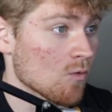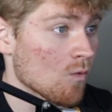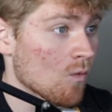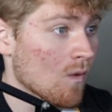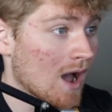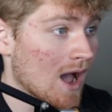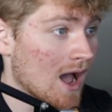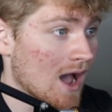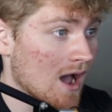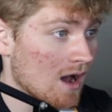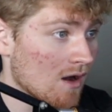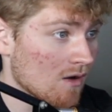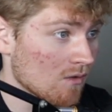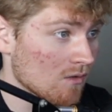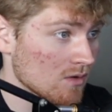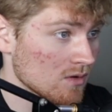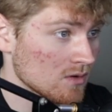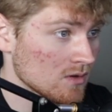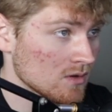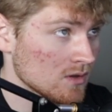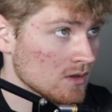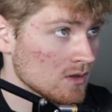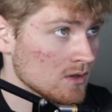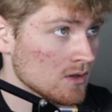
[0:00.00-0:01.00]
Wow.
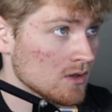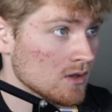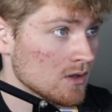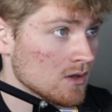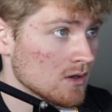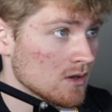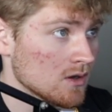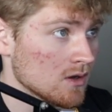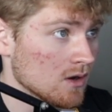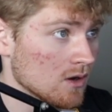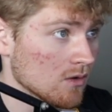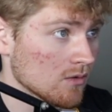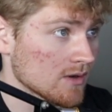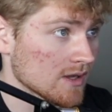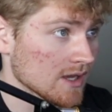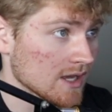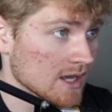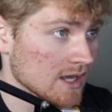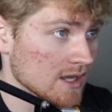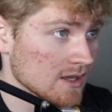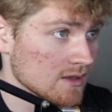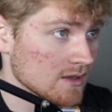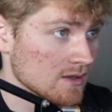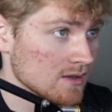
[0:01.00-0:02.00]

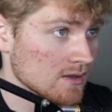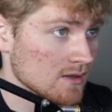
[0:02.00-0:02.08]
Okay.